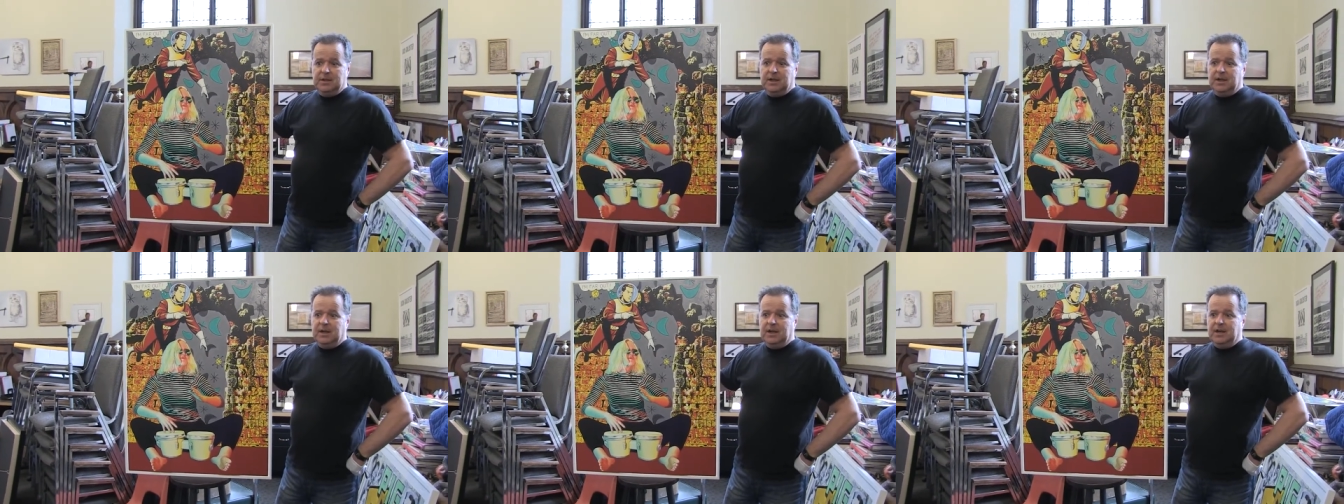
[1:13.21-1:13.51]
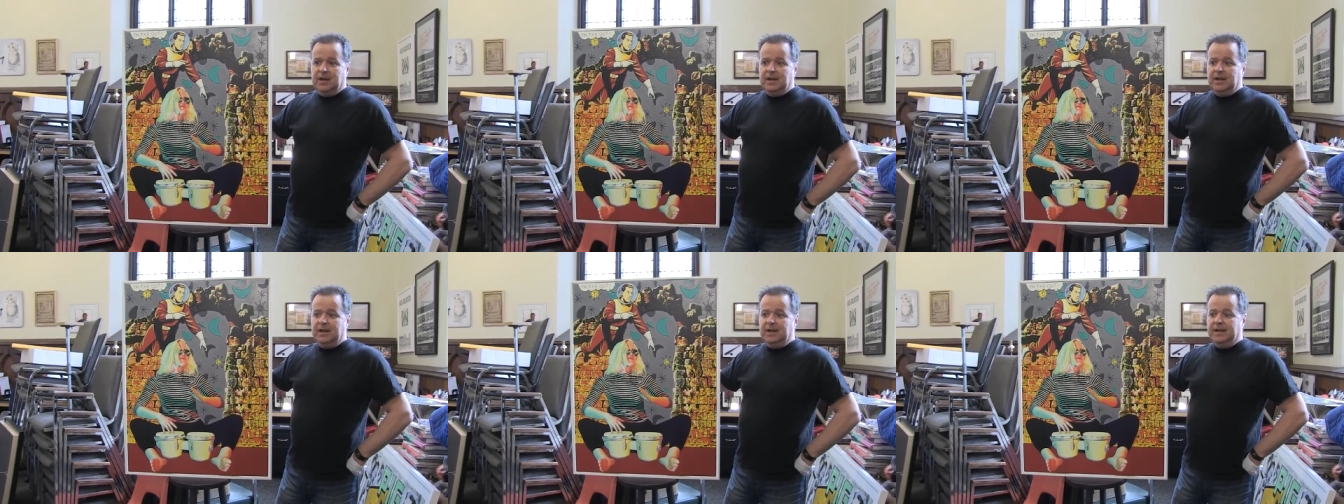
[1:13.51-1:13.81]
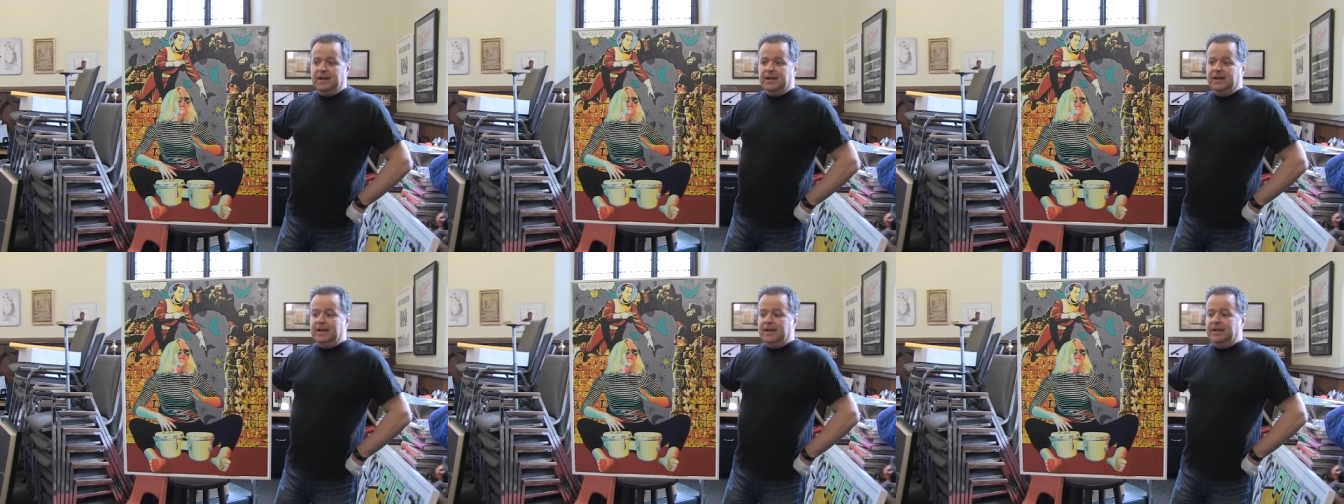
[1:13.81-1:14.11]

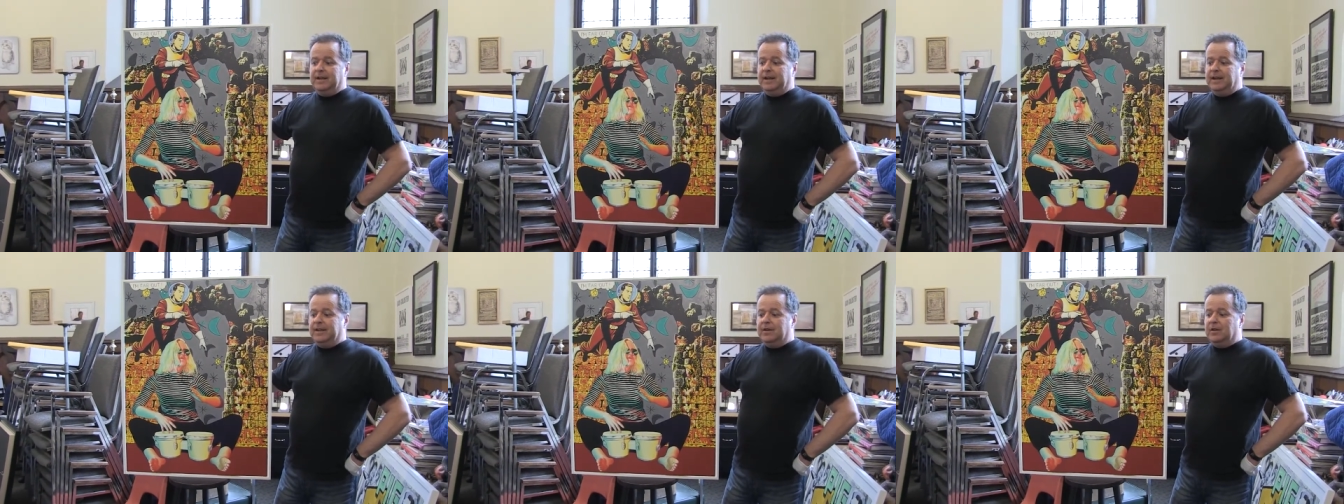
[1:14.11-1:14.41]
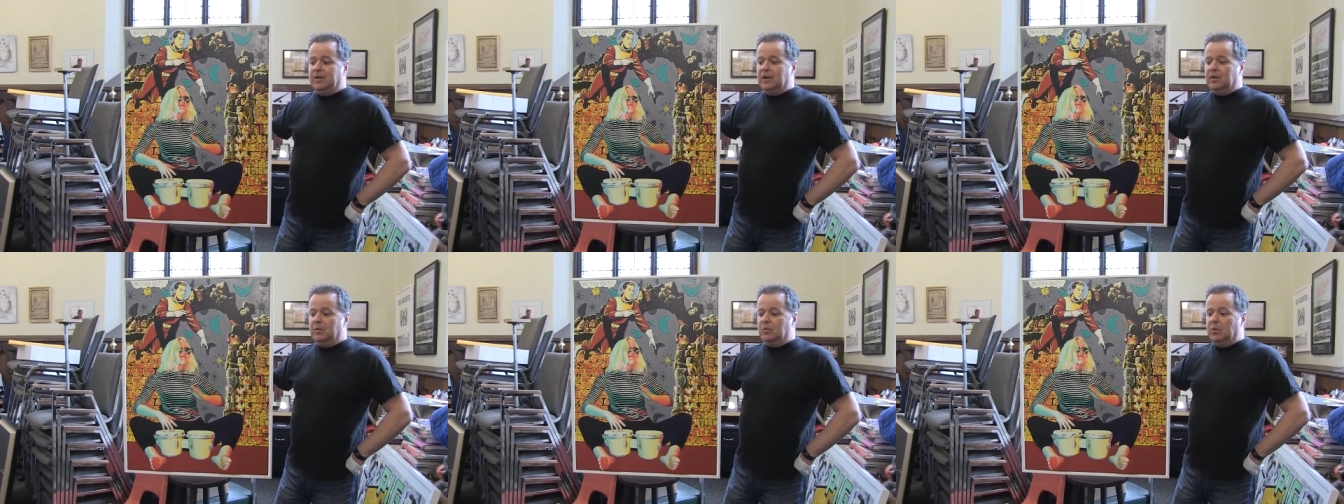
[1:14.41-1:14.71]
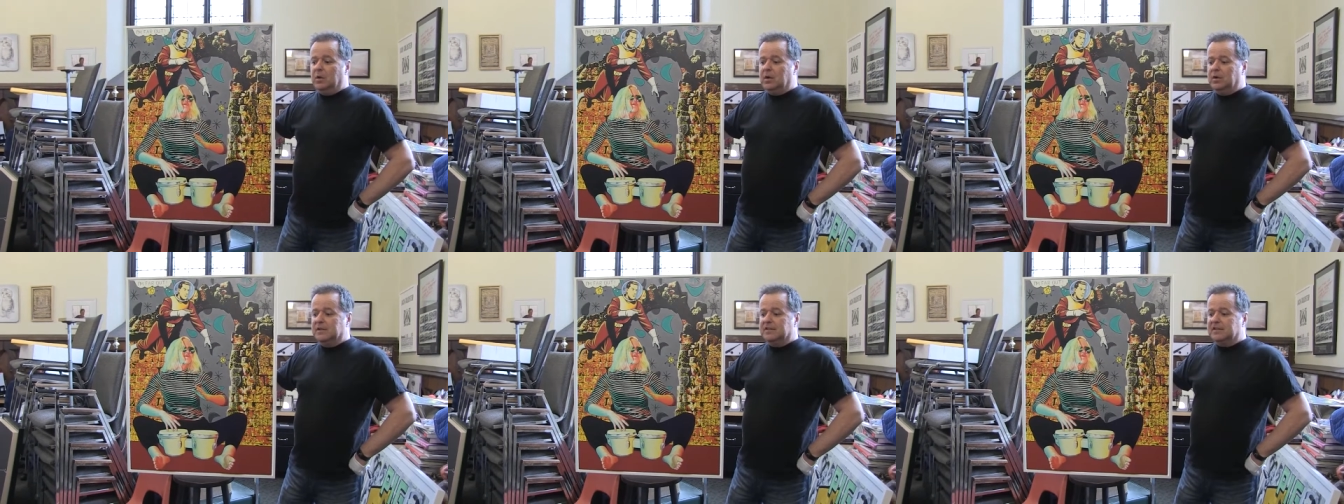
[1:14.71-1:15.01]
at
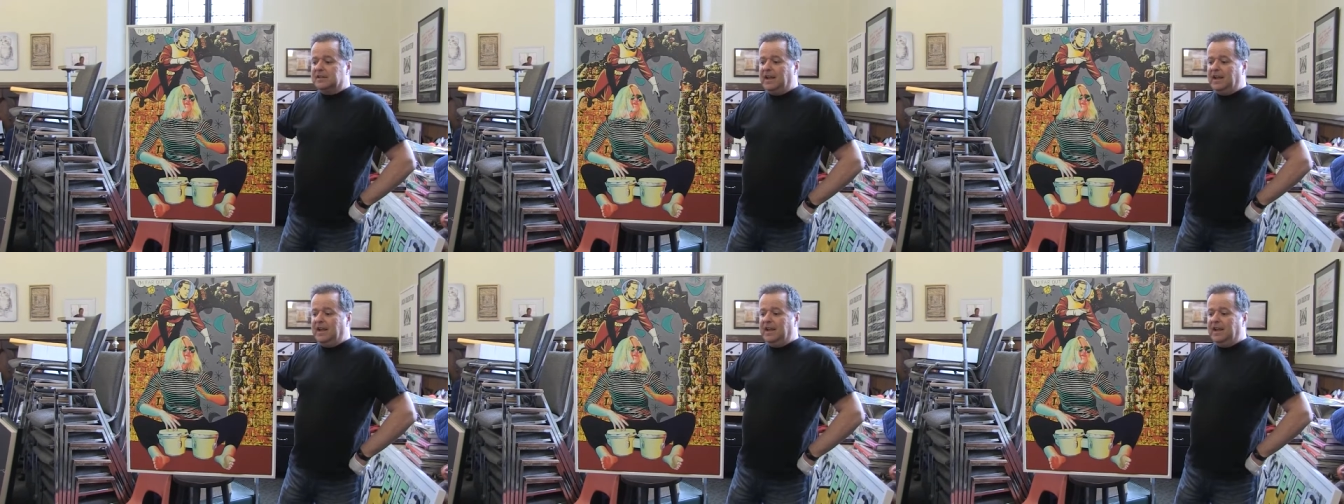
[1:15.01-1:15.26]
Hallwalls,